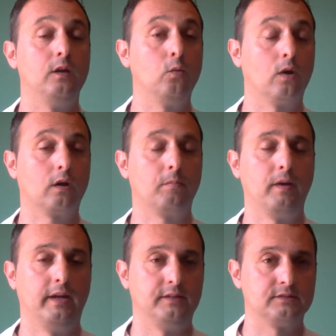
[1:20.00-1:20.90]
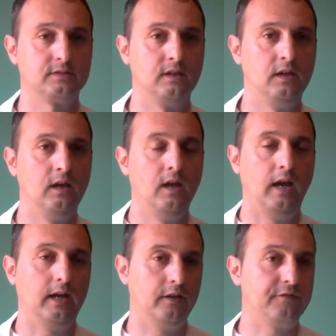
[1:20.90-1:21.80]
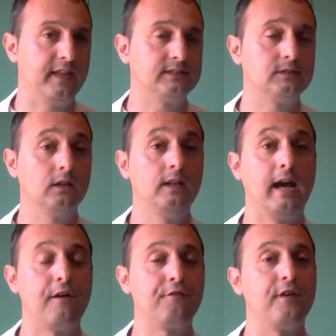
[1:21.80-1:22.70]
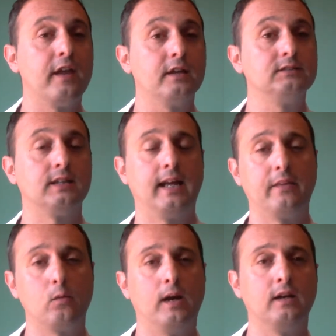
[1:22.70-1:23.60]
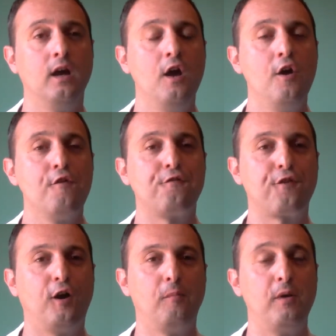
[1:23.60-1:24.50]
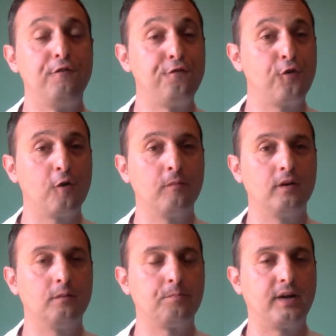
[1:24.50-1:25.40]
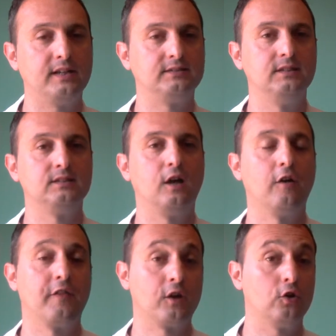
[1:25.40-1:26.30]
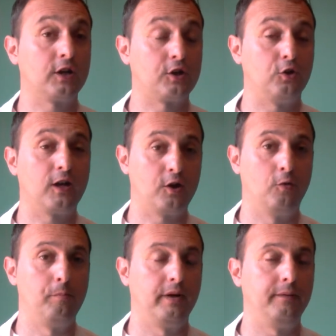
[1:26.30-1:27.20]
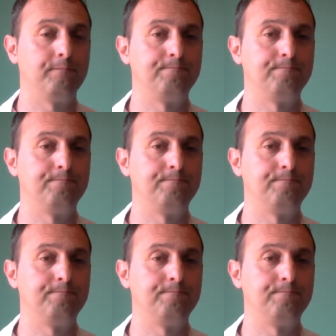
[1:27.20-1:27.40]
workplace? And if that's not enough, here is another one from a former president of the Coca-Cola company.